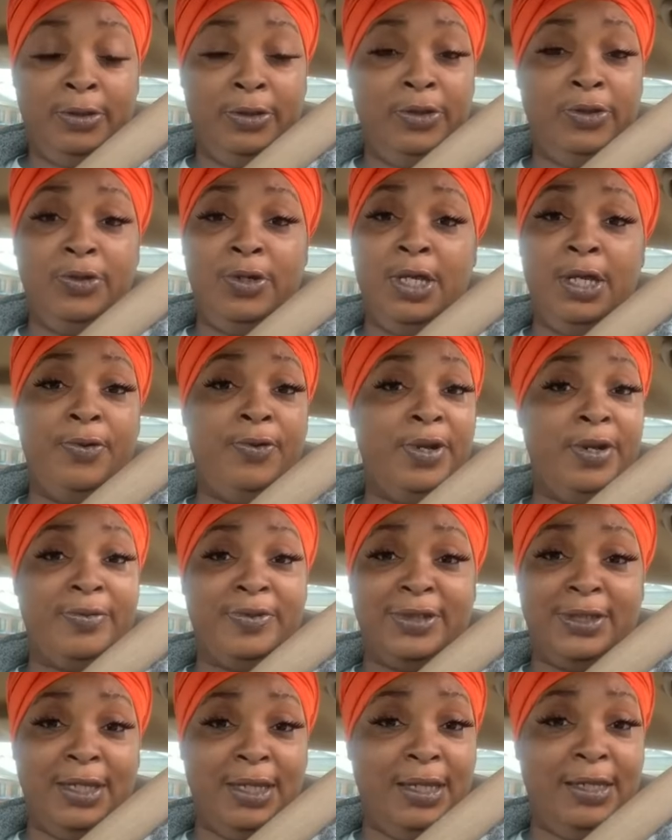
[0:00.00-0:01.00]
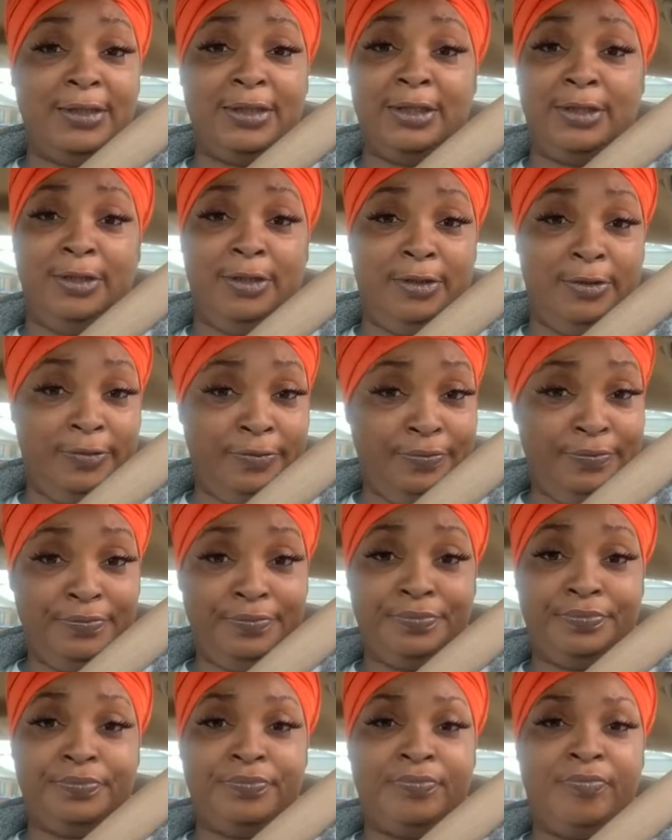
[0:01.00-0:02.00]
Do you hear what I'm saying to you?
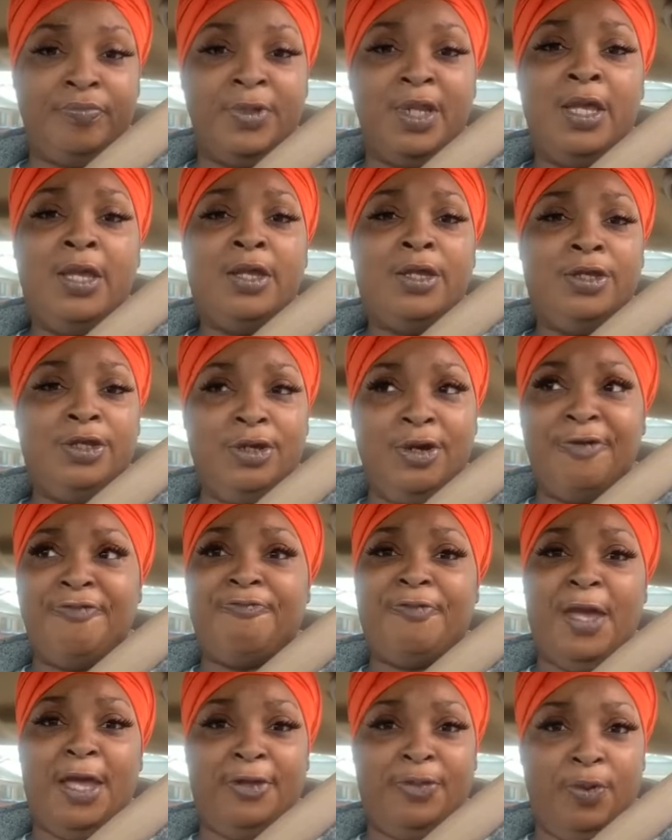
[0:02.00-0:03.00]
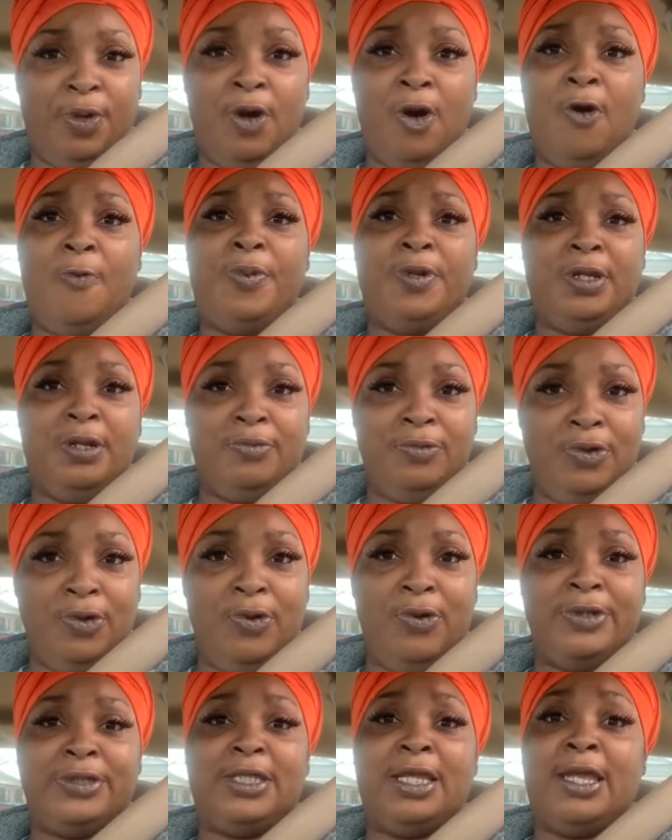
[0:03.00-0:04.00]
Your faith will open up
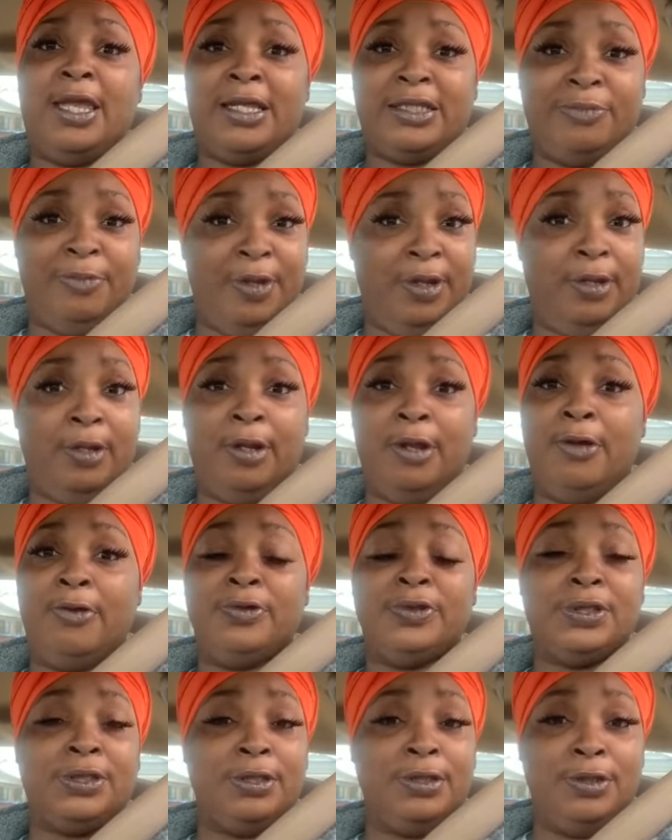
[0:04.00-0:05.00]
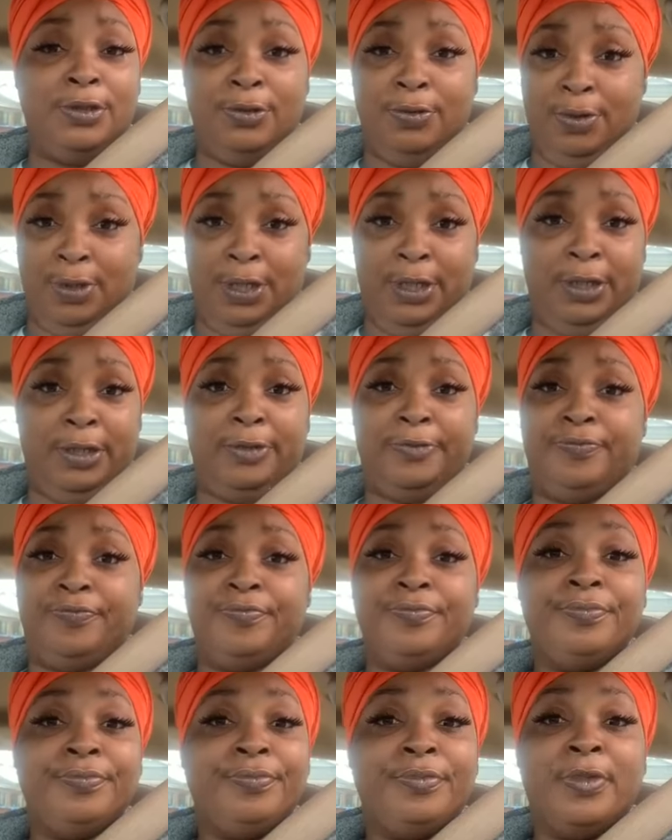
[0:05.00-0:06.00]
doors that has been closed to you, honey.
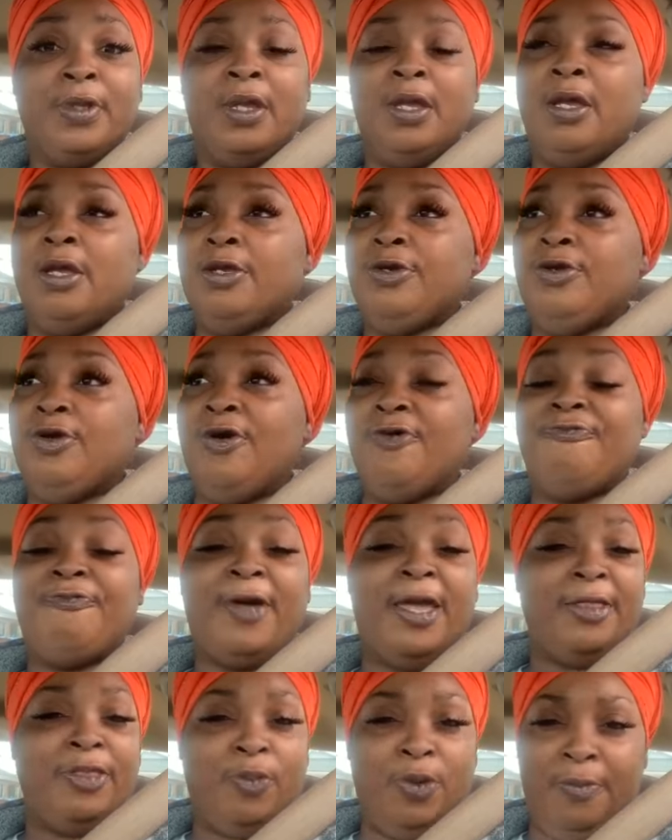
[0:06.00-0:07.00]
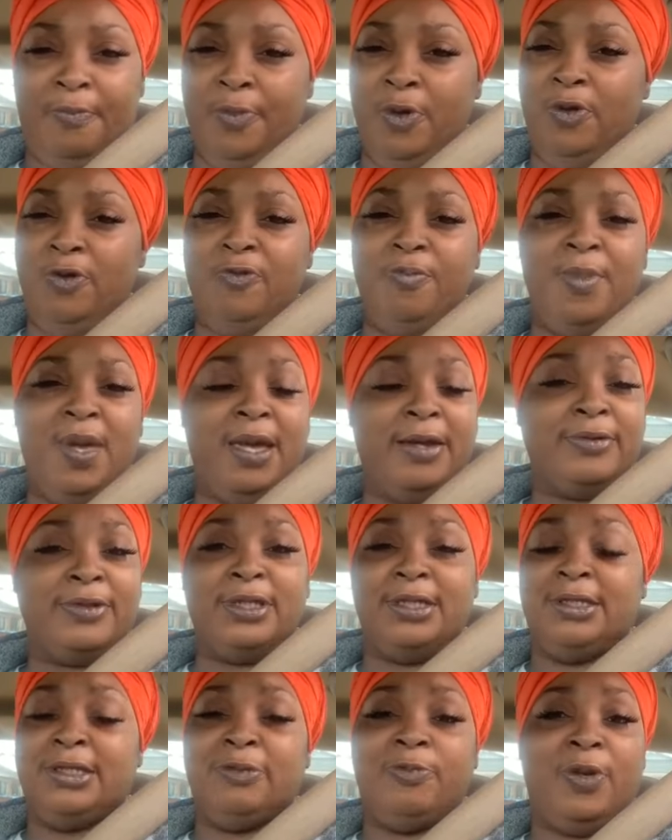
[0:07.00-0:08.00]
Your faith will move
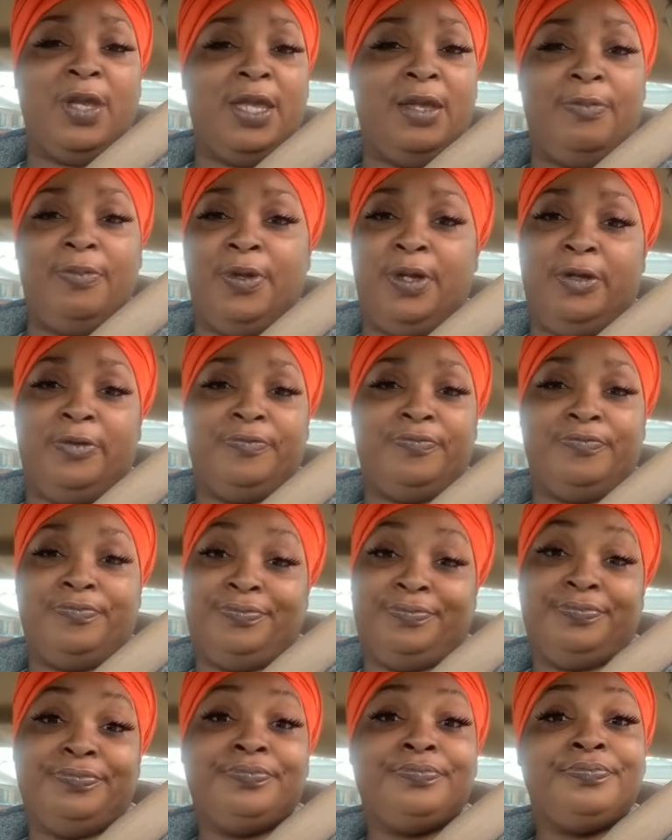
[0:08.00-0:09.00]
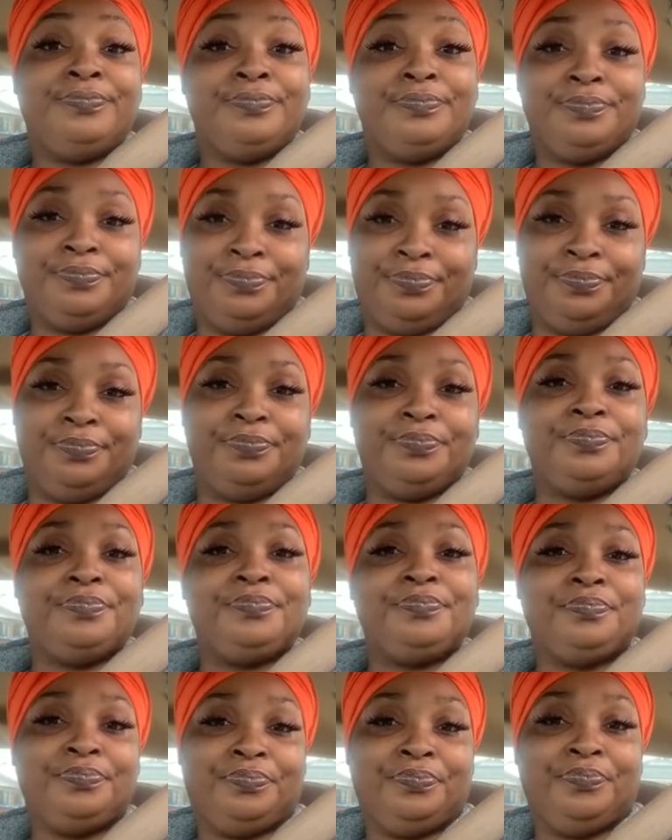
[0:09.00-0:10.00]
mountains, baby.
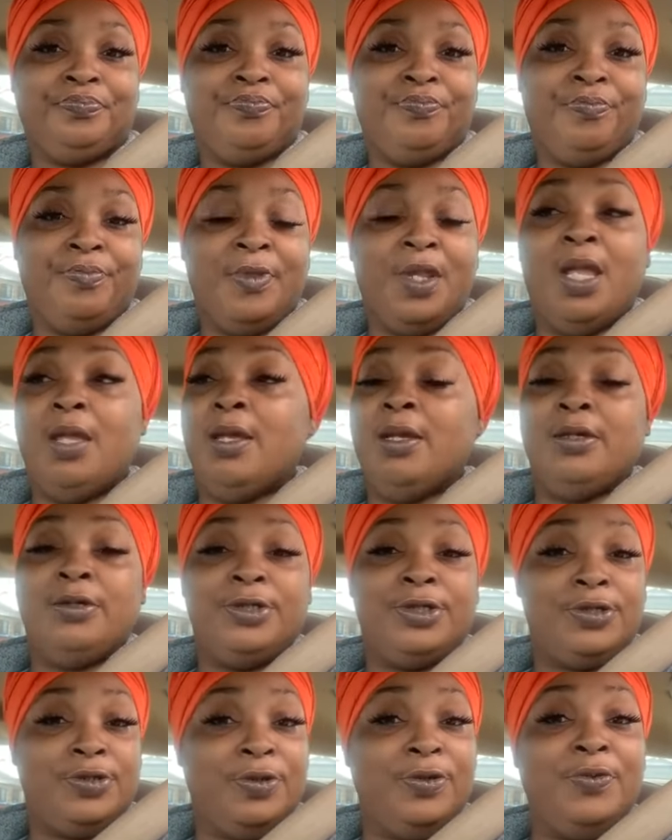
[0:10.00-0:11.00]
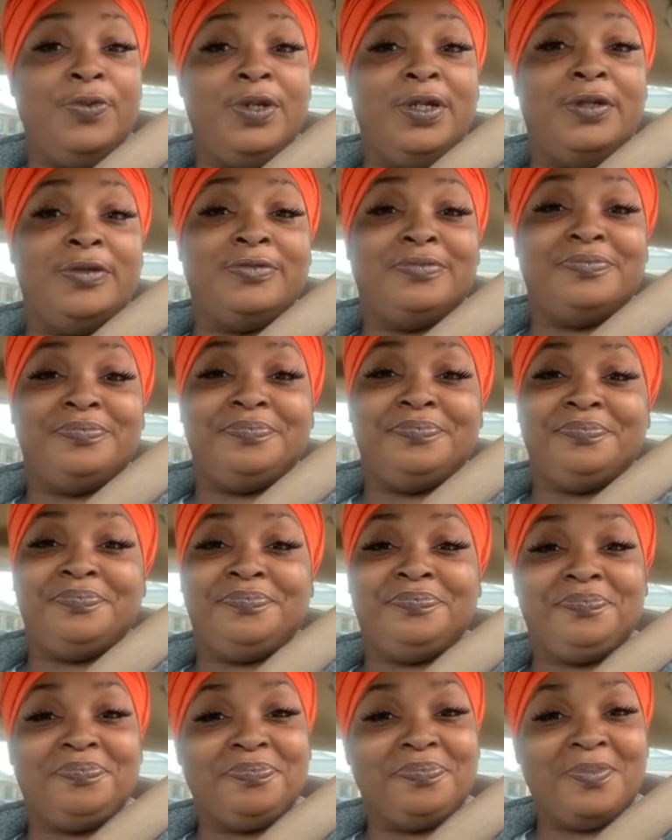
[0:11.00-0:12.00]
Mm-hmm. Sure will.
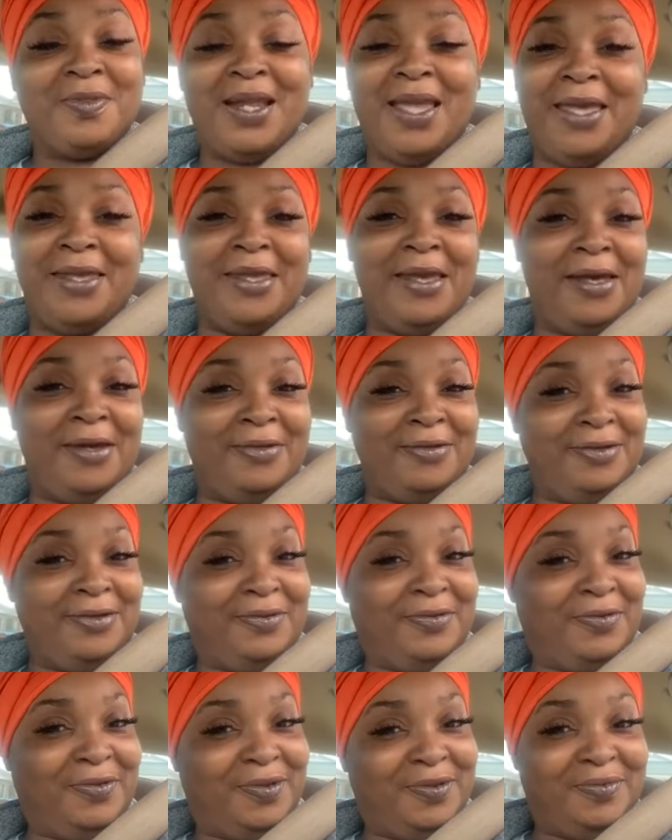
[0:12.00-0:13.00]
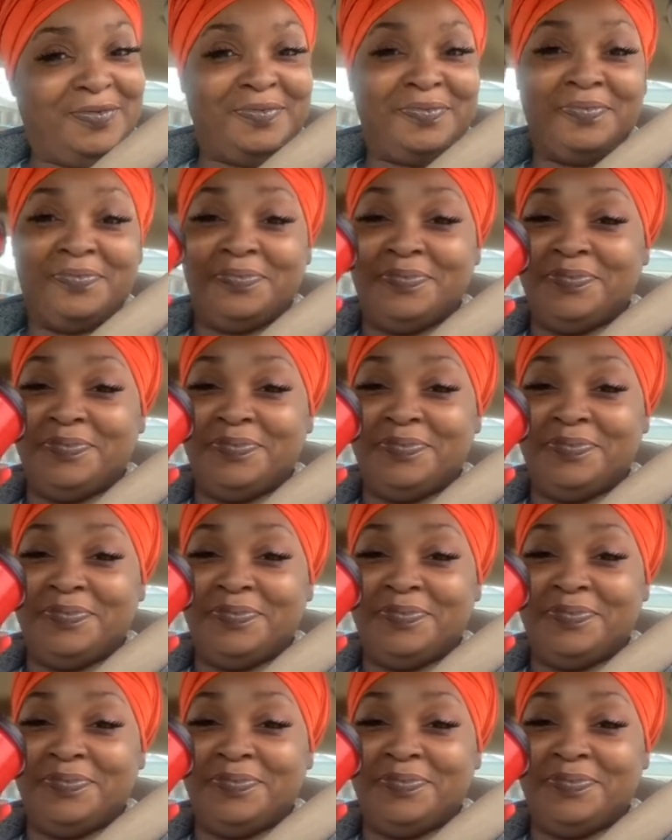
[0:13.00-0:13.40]
How y'all doing?